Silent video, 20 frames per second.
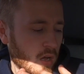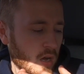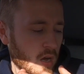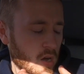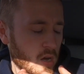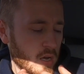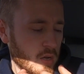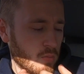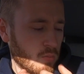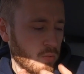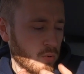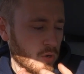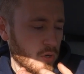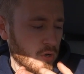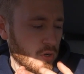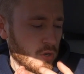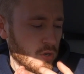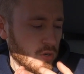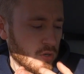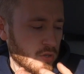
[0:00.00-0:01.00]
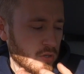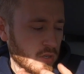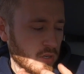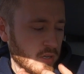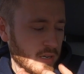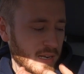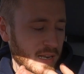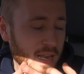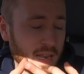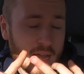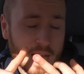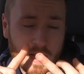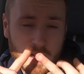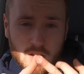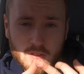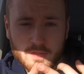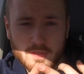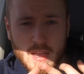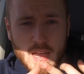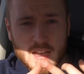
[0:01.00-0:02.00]
would, lack
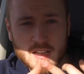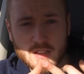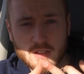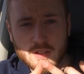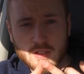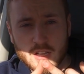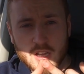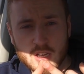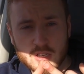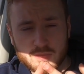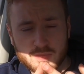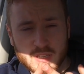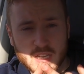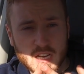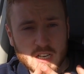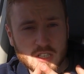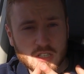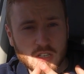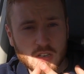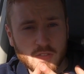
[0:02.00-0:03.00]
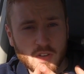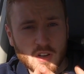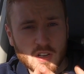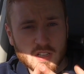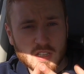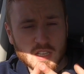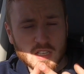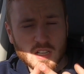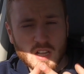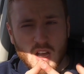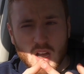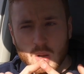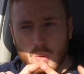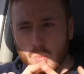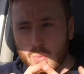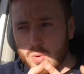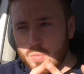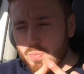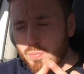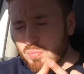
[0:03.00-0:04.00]
of surge protection devices, I would